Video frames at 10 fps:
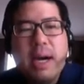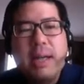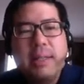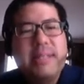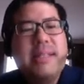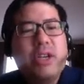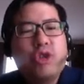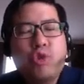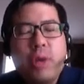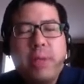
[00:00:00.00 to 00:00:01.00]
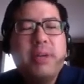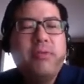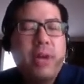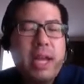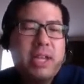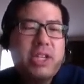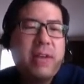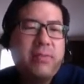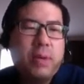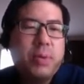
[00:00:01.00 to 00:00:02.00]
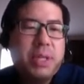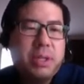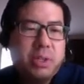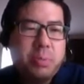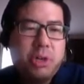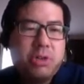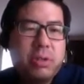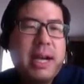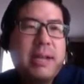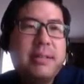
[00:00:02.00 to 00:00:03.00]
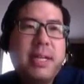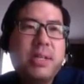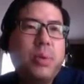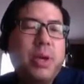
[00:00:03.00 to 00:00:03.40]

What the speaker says: let's say treatment for HIV within a spiritual context,